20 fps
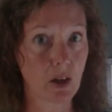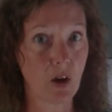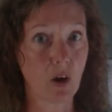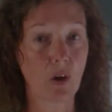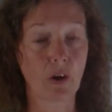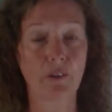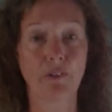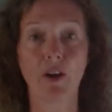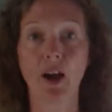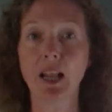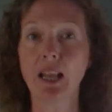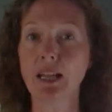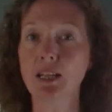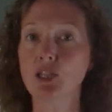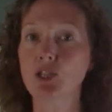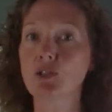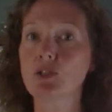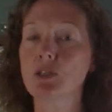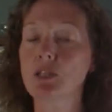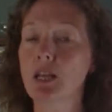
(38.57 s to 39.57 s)
Or if I
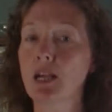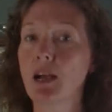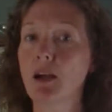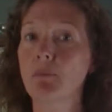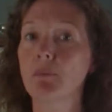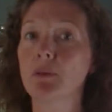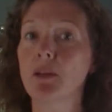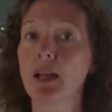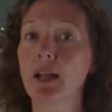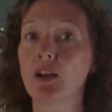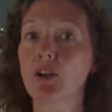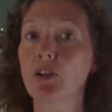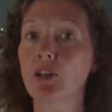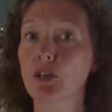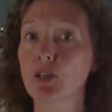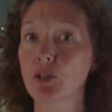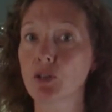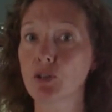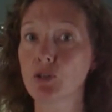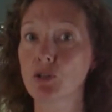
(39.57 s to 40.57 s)
let you stay up later
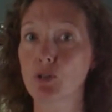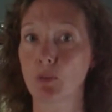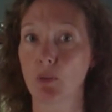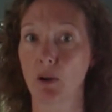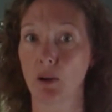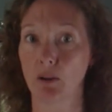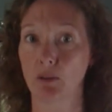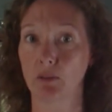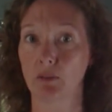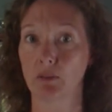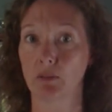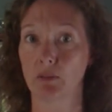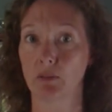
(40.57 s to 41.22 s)
than usual,